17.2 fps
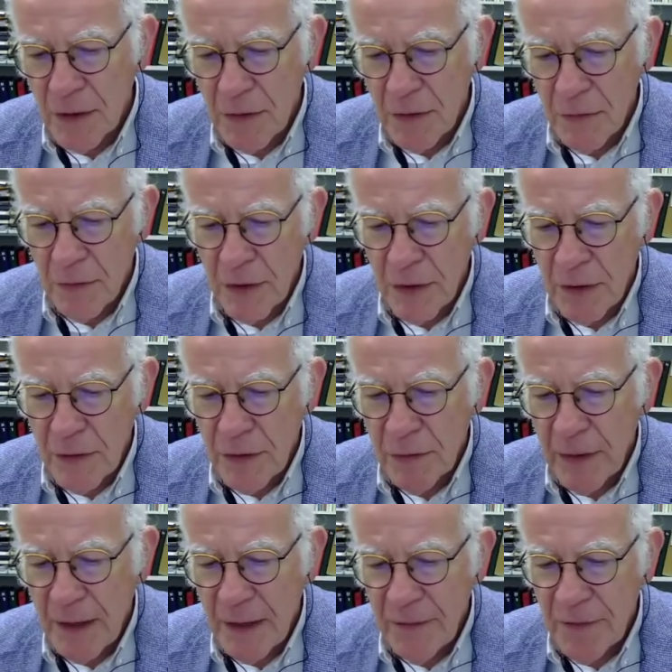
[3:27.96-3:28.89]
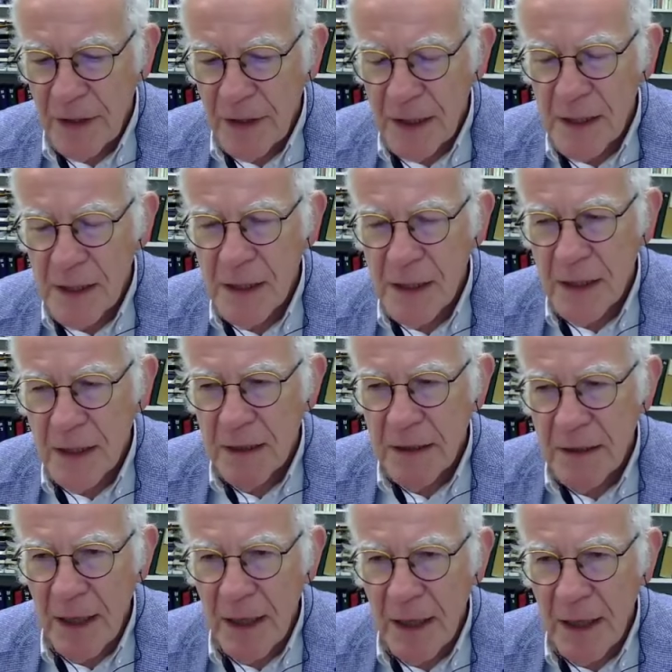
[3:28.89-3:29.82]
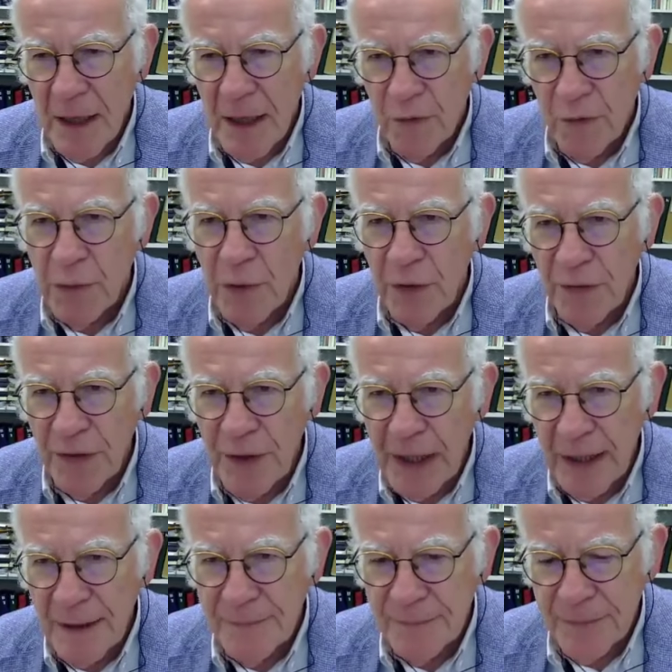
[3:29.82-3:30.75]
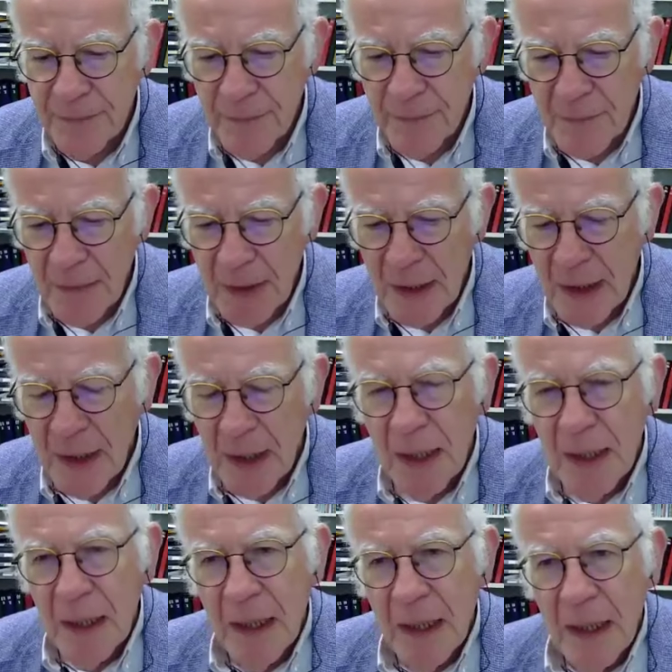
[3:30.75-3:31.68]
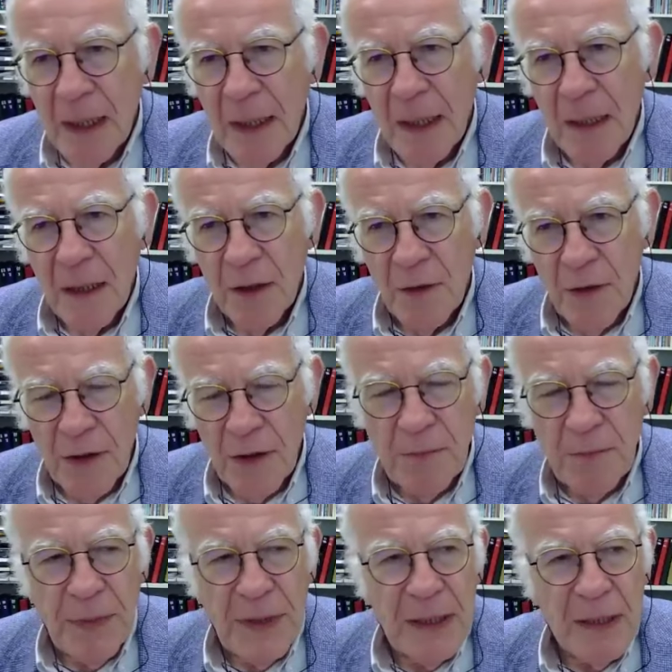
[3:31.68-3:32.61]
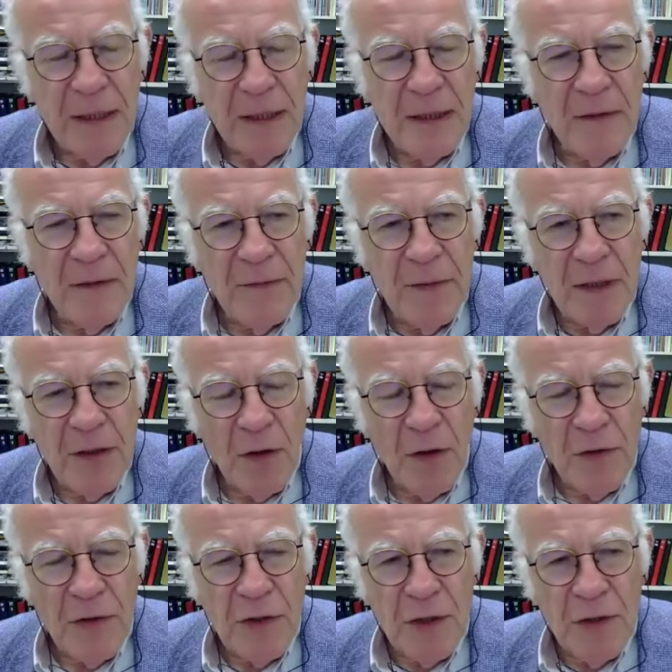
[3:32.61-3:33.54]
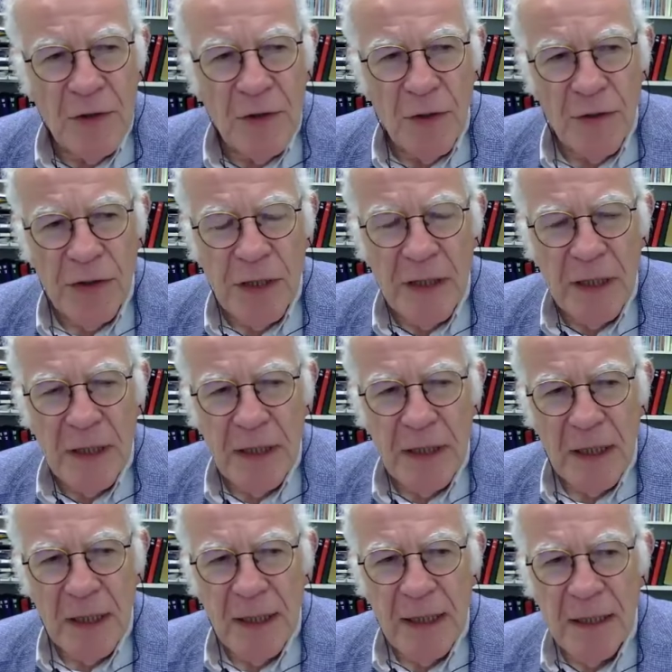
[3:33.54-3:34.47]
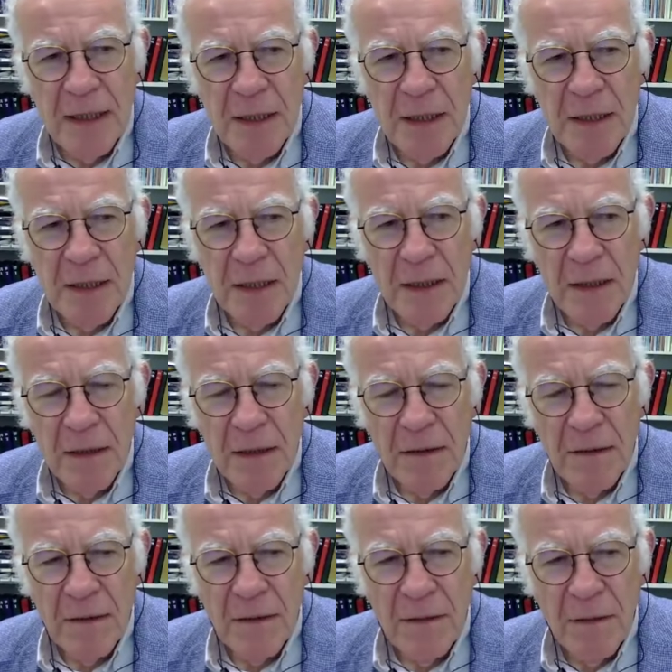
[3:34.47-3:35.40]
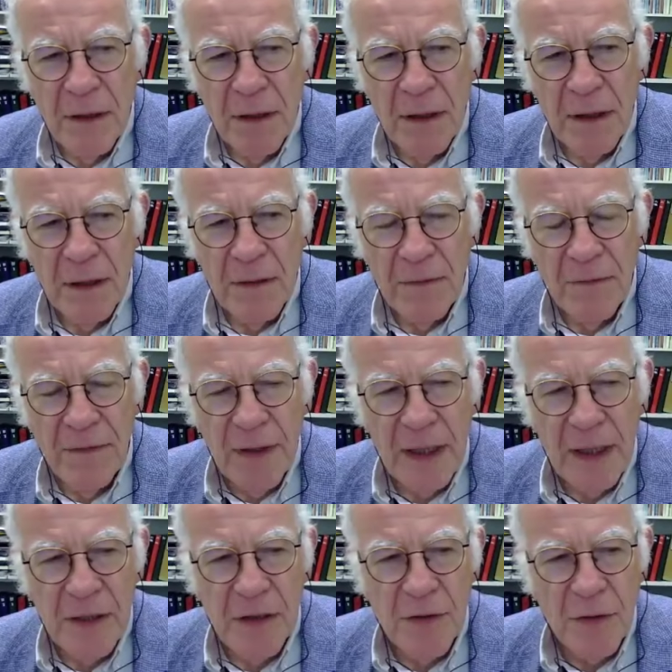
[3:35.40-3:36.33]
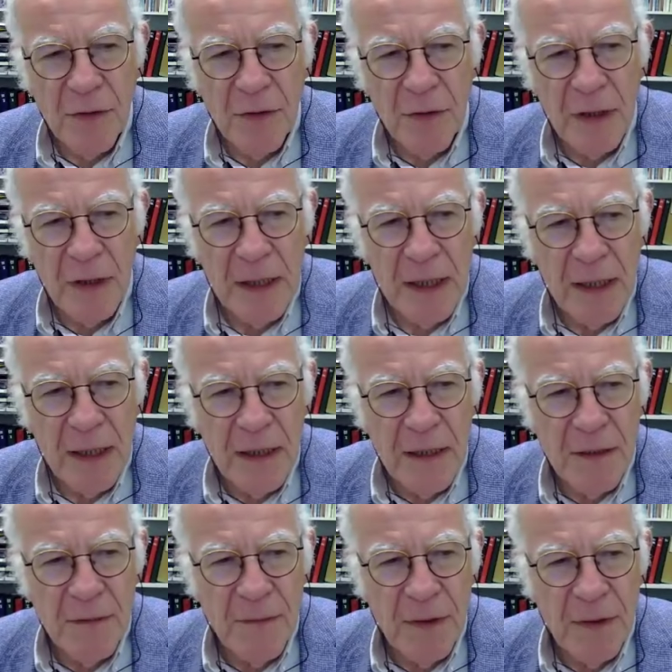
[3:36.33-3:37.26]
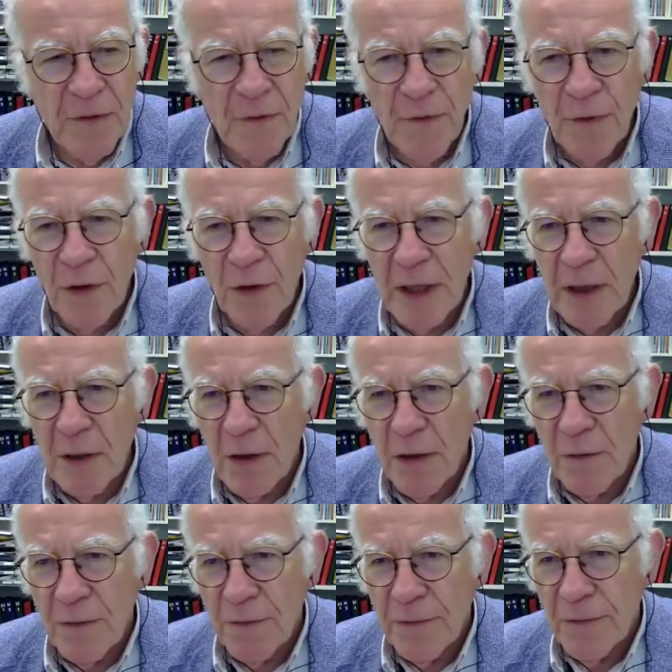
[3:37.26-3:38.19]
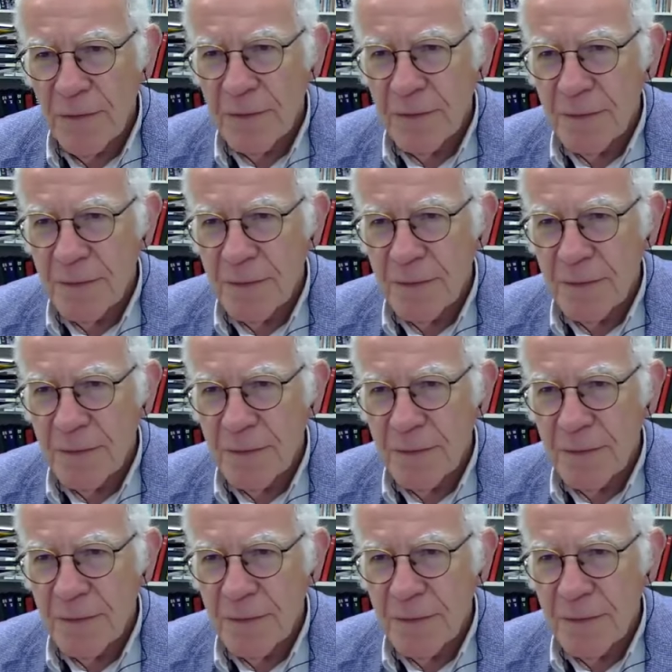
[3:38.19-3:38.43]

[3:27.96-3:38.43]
to have this type of bonding. Another period in which oxytocin is released very strongly is when you fall in love.